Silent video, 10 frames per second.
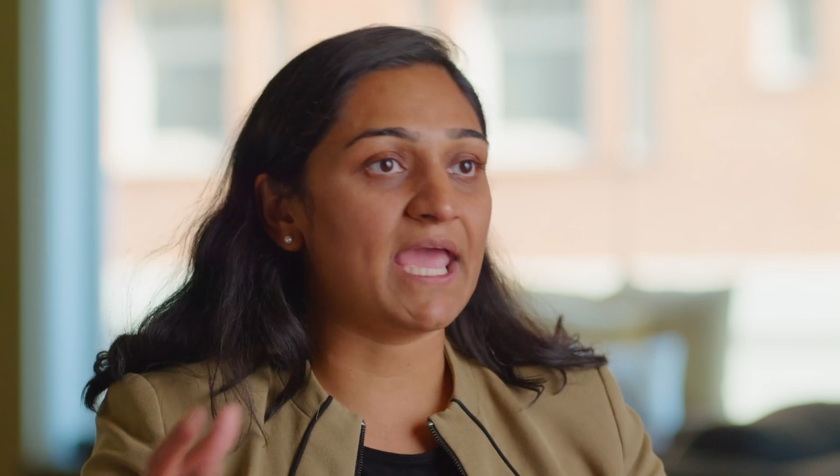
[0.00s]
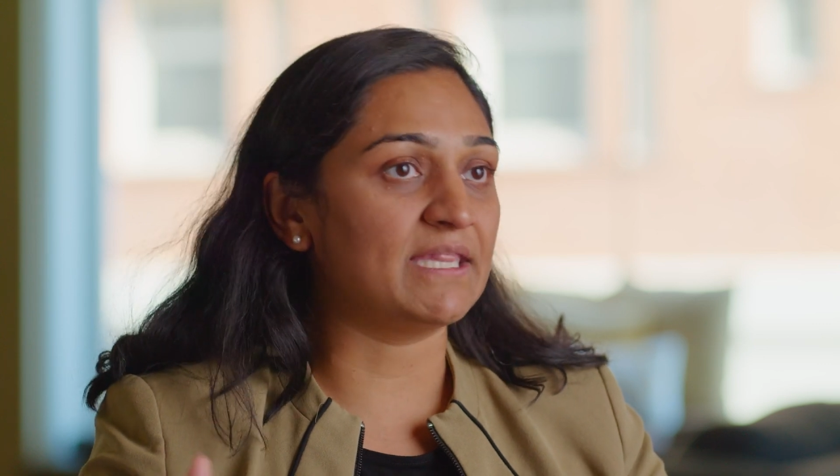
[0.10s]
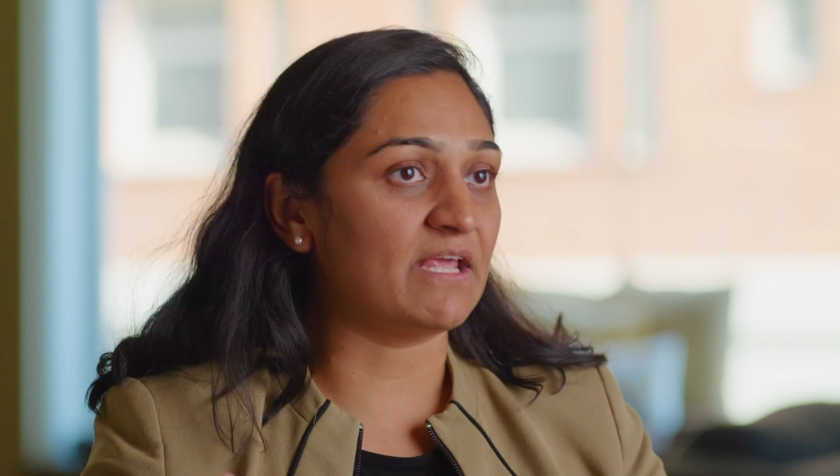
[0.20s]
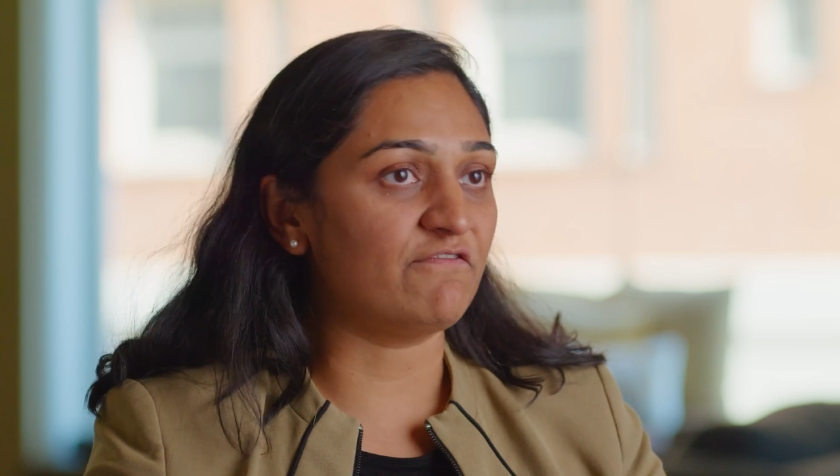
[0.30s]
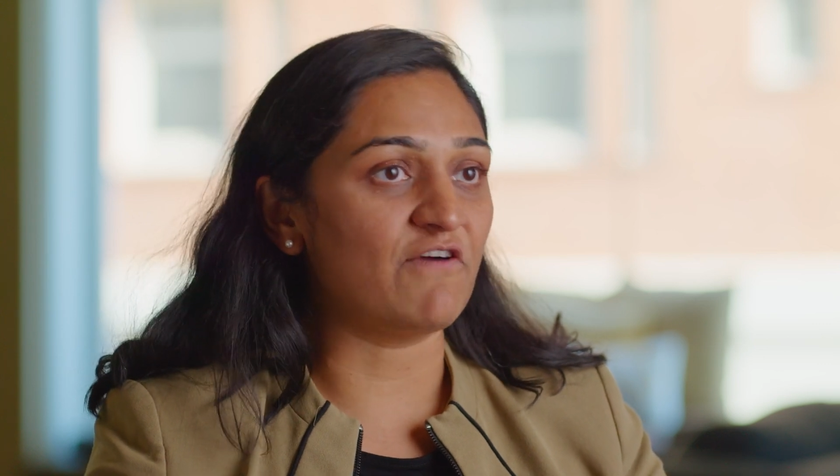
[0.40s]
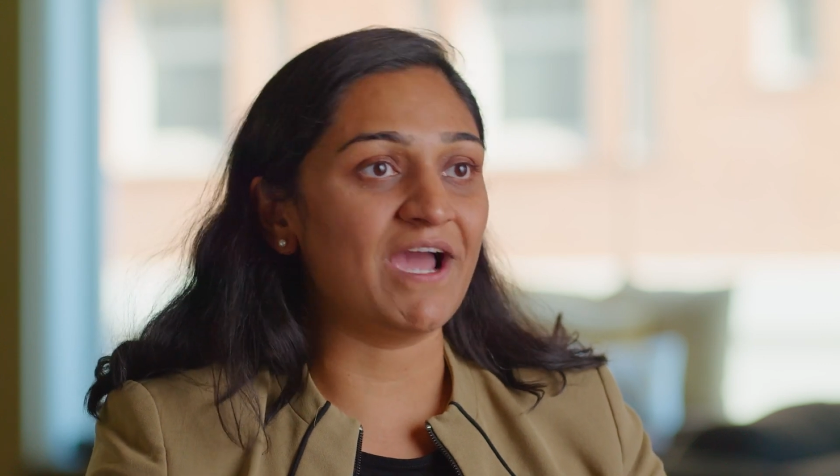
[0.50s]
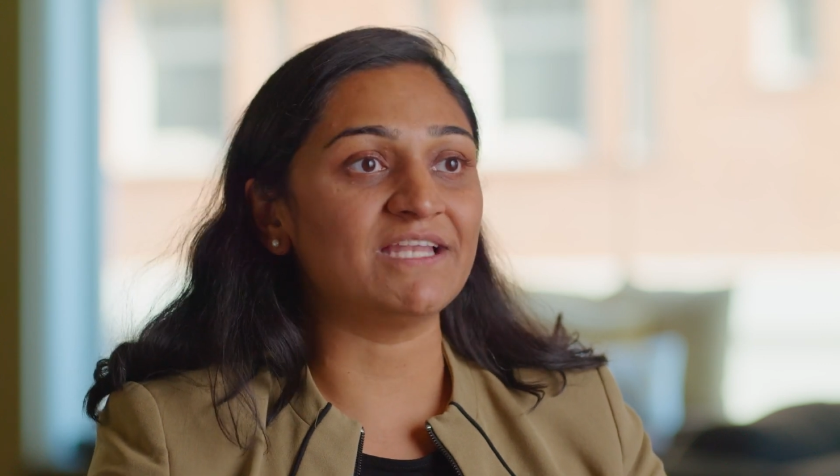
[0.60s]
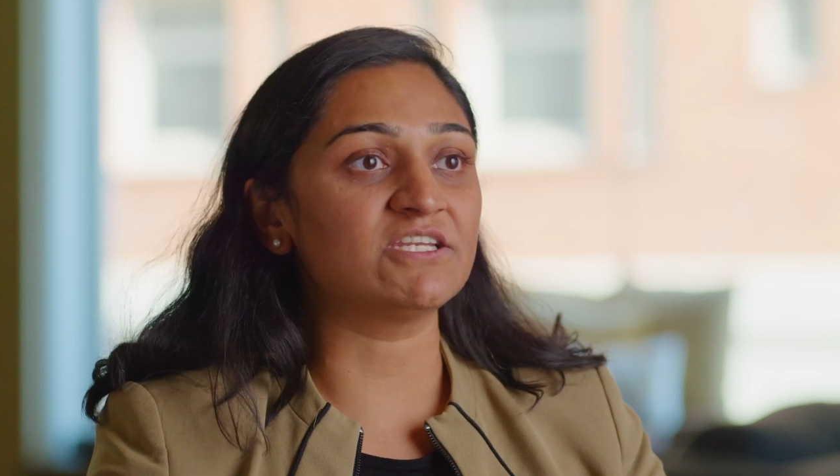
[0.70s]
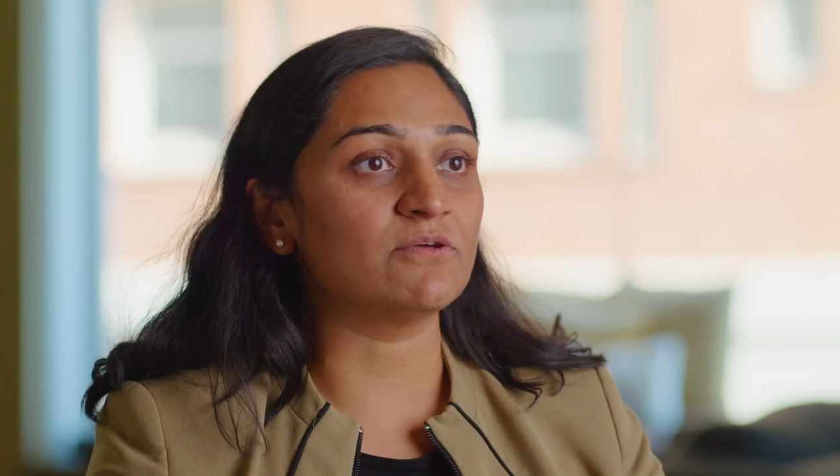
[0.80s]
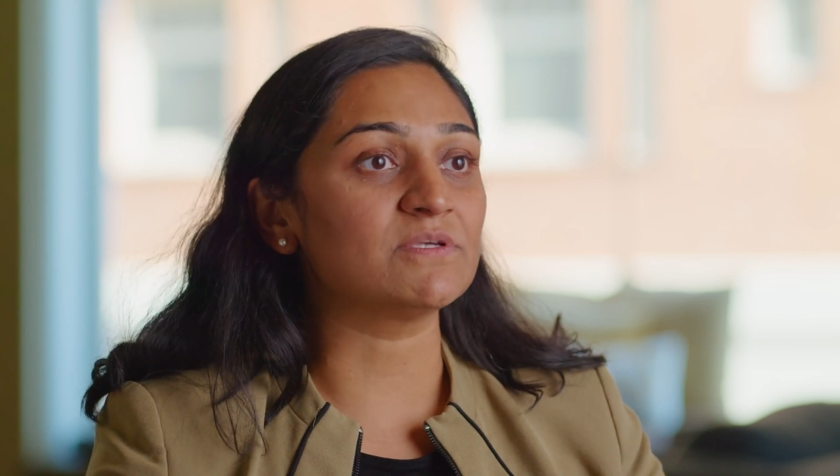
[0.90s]
and then
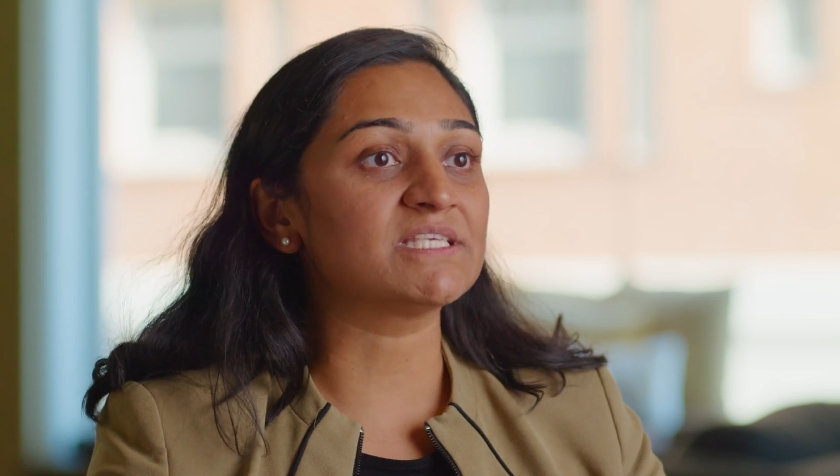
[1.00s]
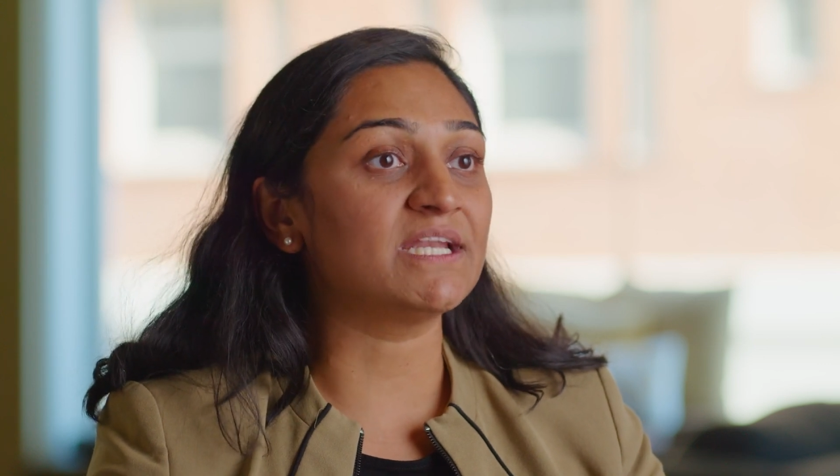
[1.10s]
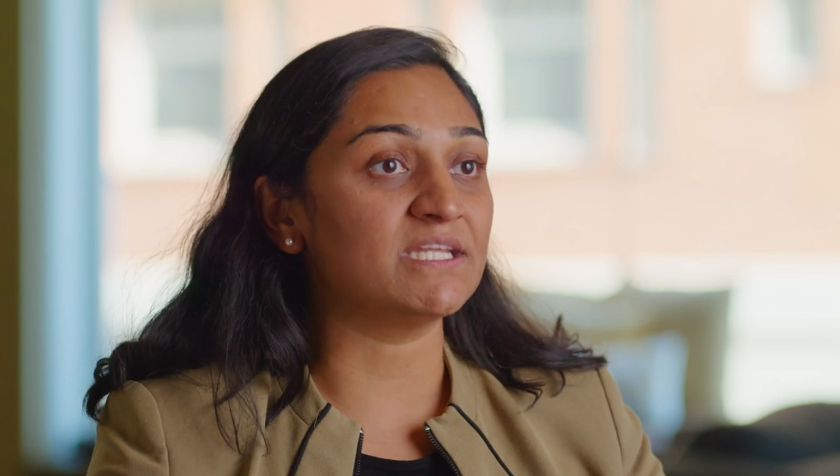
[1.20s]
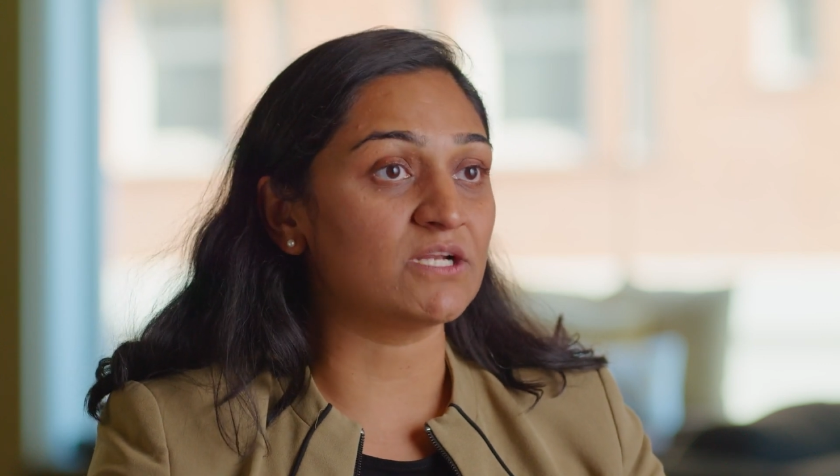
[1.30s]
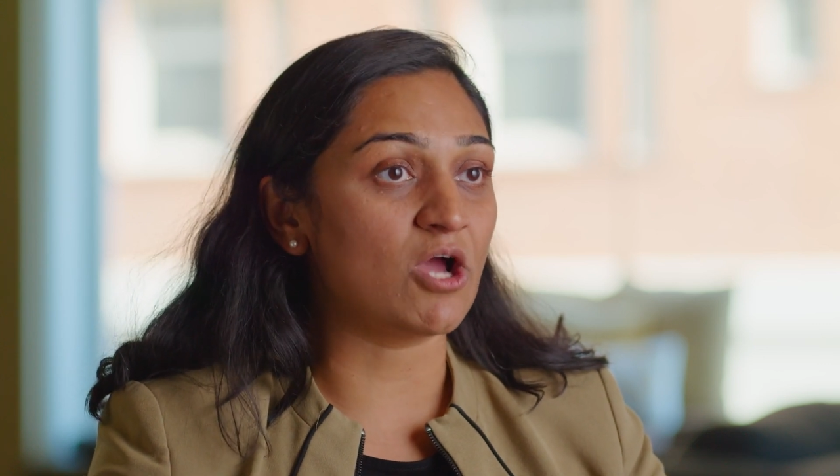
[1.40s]
find those hidden